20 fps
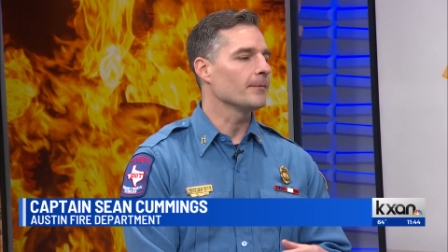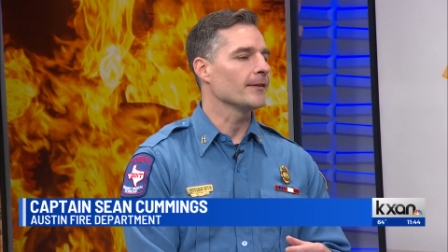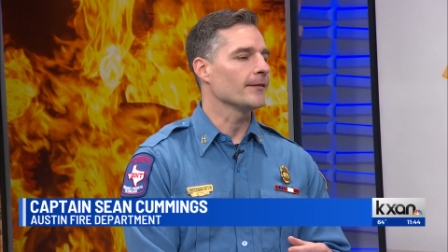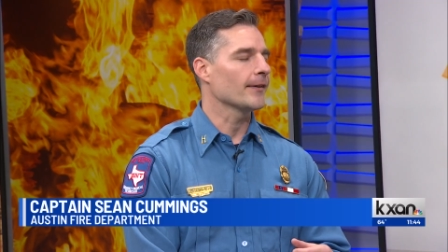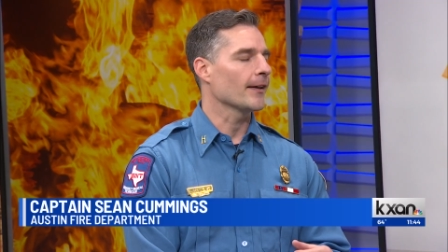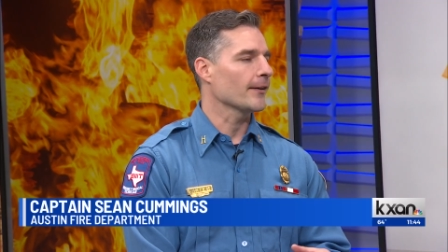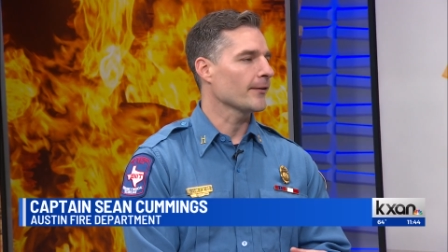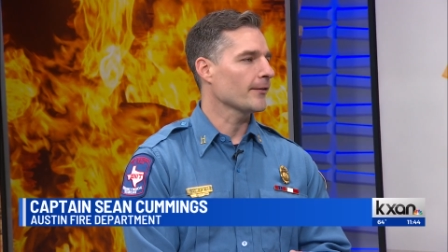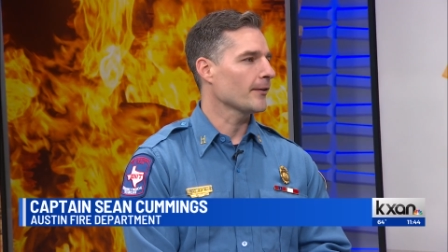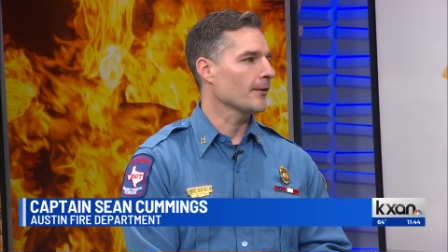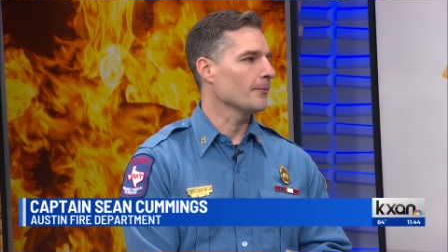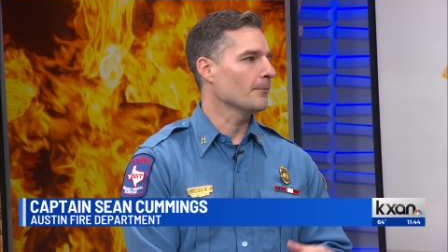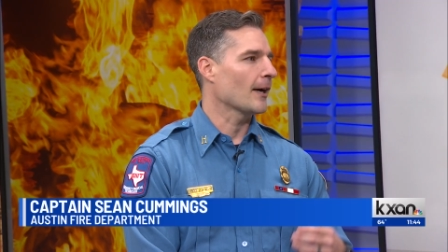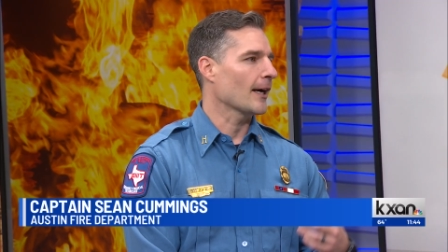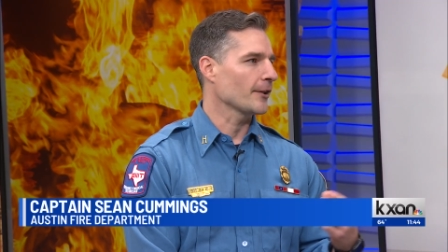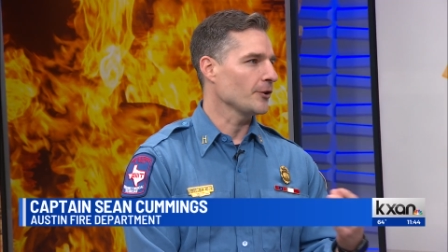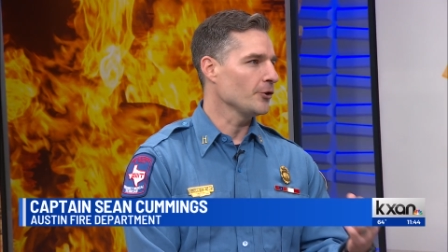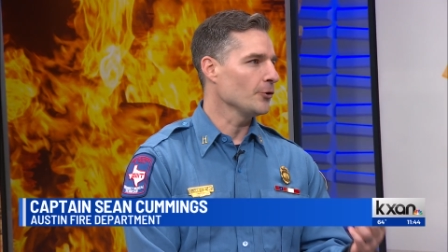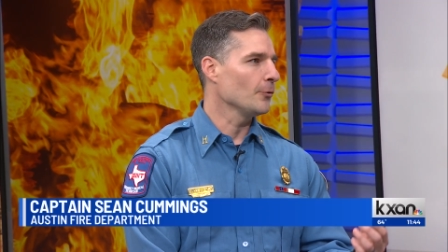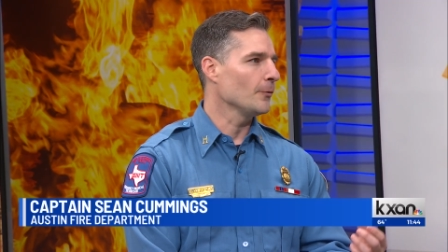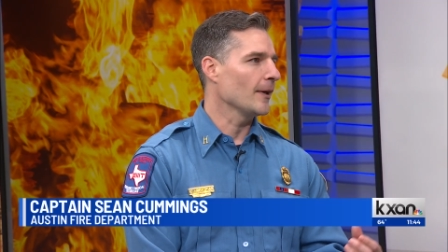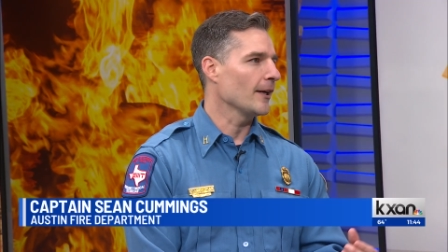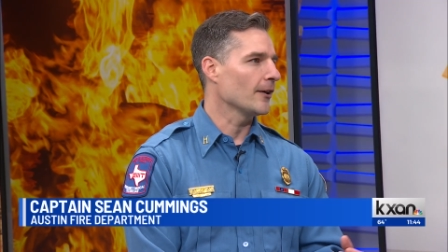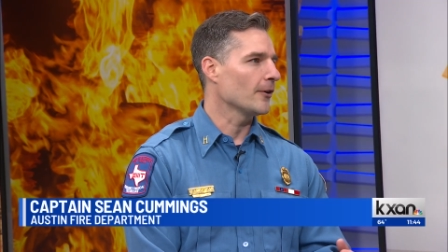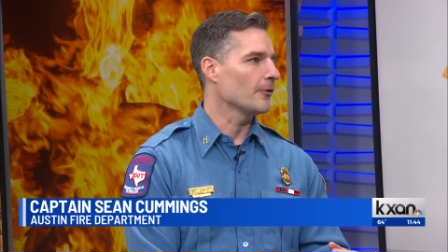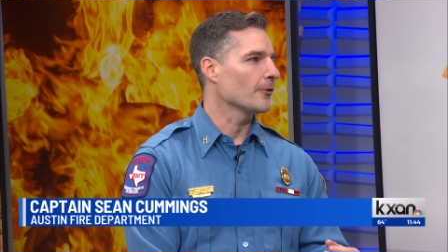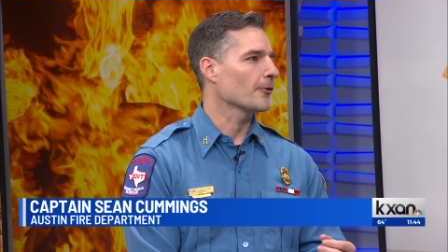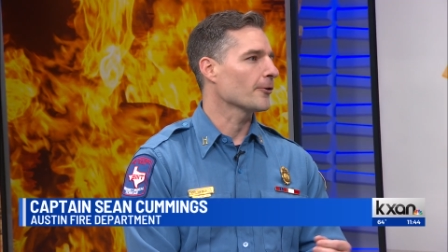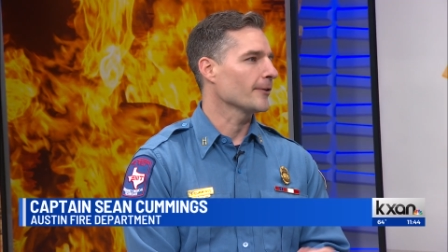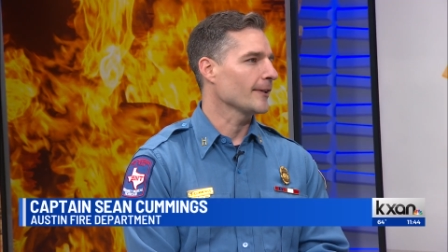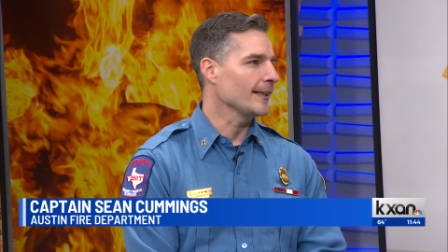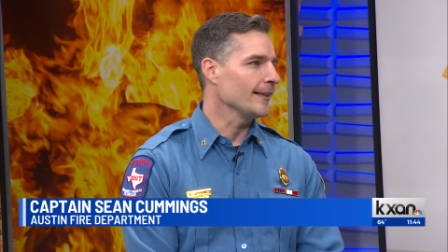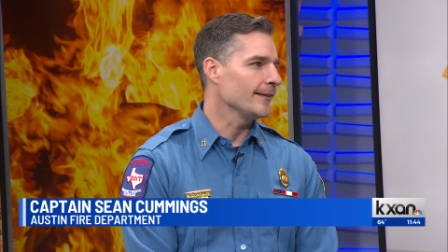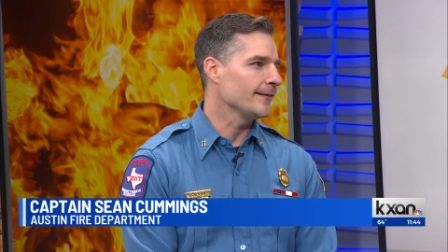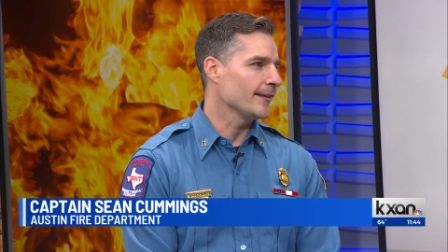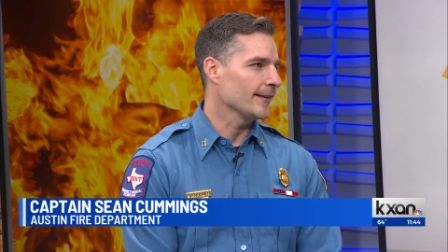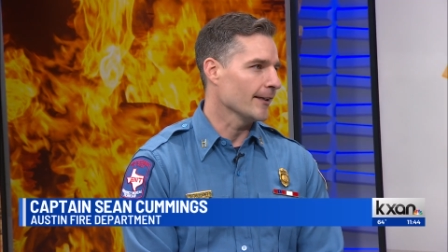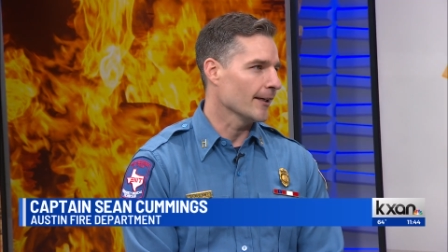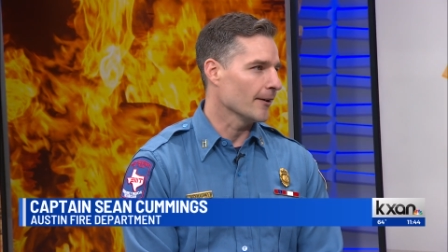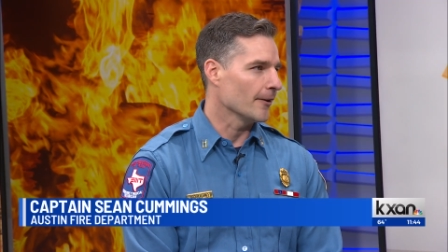been tested by U L or E
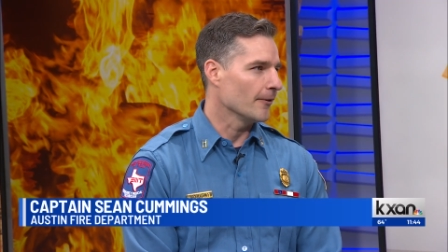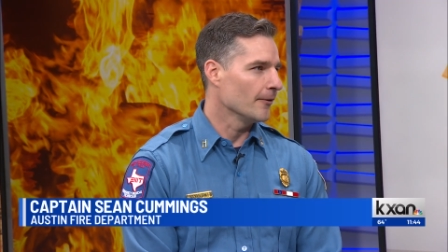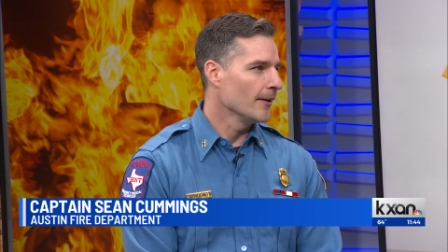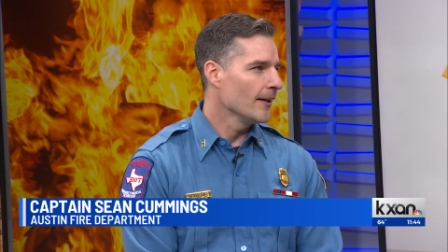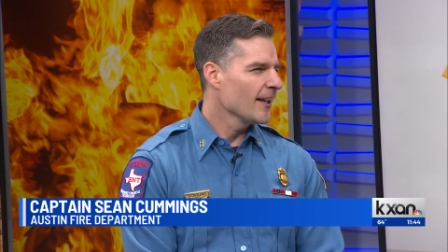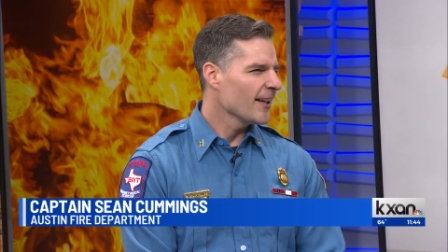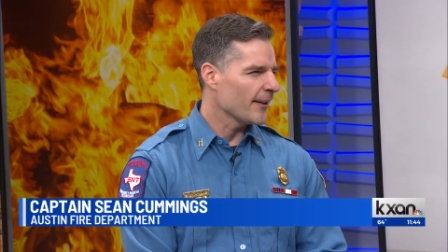T L.